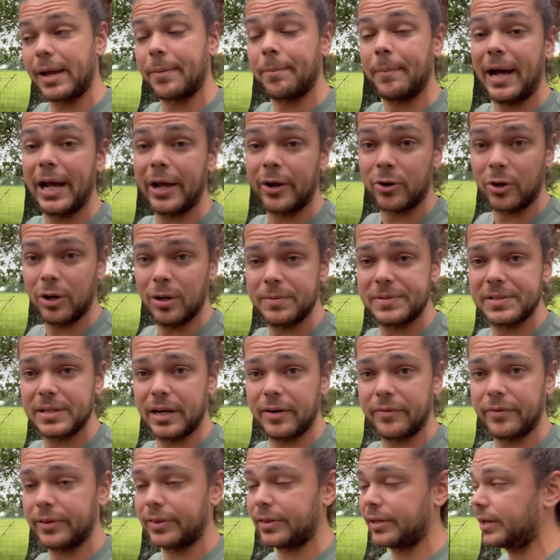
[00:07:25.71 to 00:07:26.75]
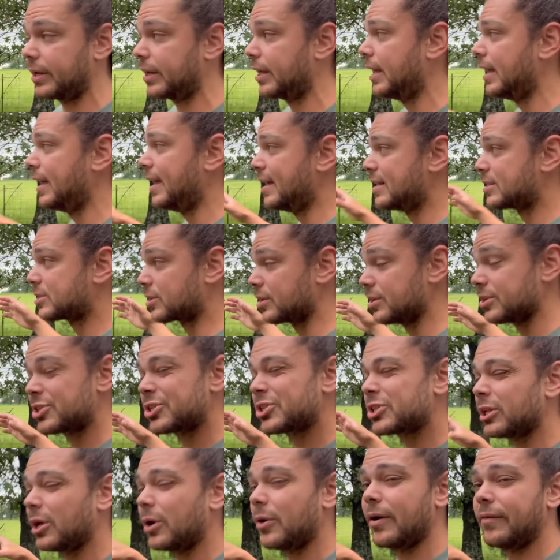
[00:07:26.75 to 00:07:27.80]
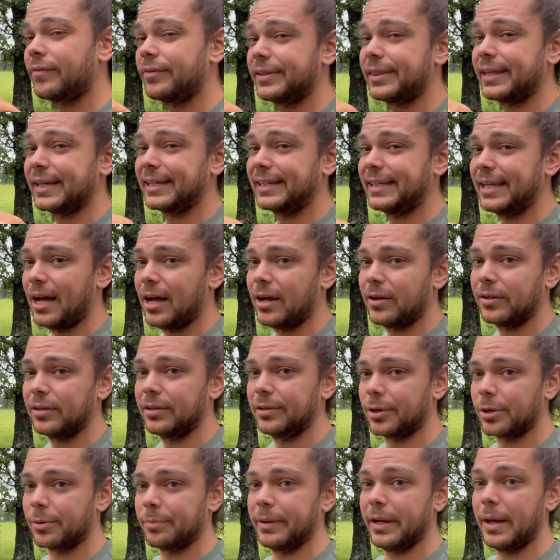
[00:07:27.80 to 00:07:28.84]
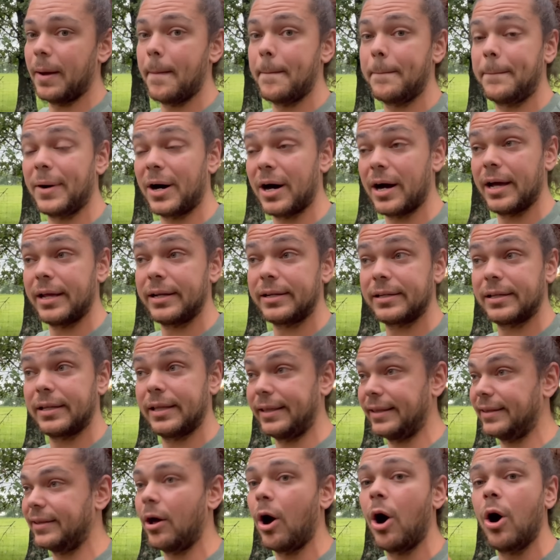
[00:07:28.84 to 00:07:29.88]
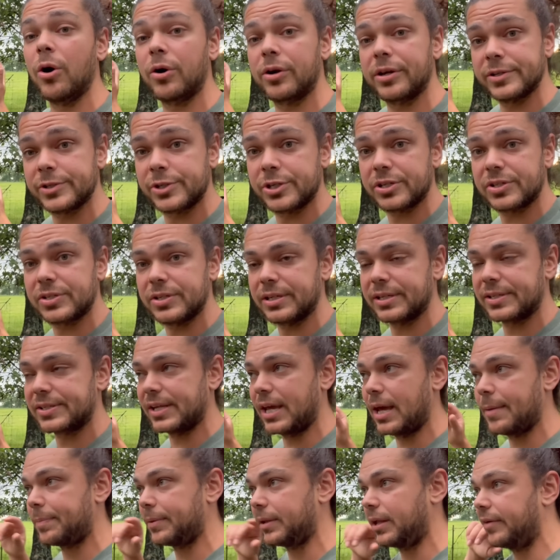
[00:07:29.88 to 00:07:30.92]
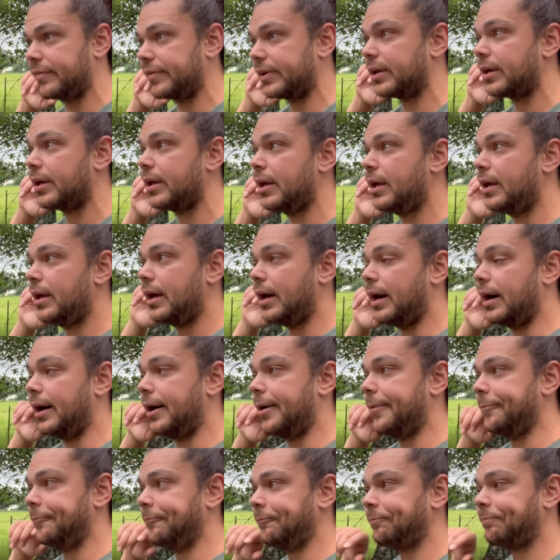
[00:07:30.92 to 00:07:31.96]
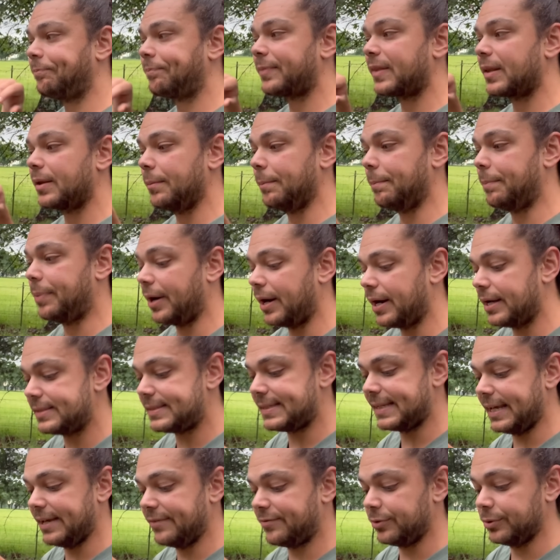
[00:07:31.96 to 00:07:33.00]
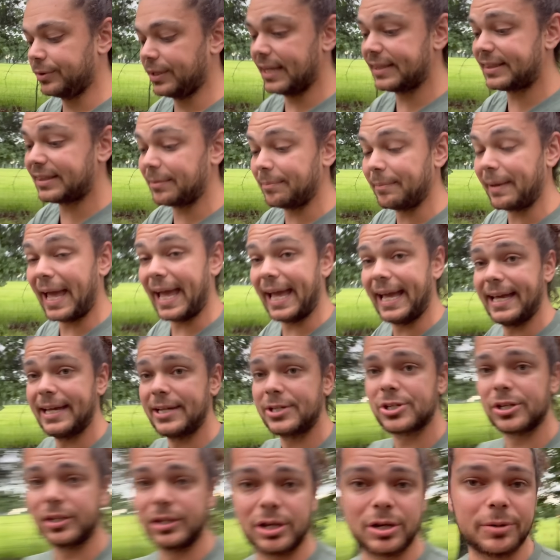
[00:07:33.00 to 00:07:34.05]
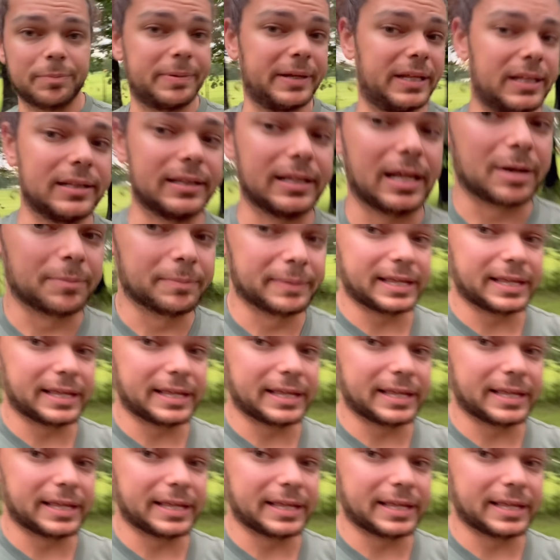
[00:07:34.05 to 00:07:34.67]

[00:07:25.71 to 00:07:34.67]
microbes and everything. It's going to slow everything down a little bit, but an oak is just an example of it. But if you let them age a little bit, let them